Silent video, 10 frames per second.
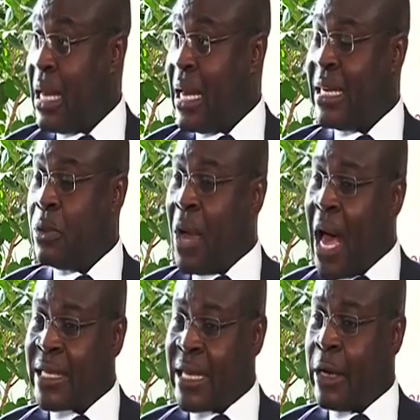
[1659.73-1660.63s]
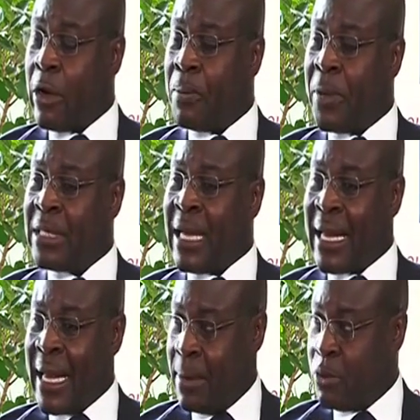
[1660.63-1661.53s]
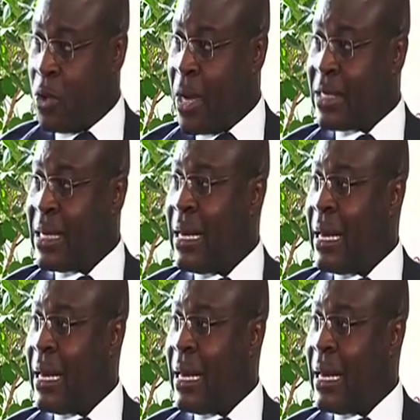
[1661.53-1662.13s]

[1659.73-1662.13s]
Indeed, we're asking companies that come to us,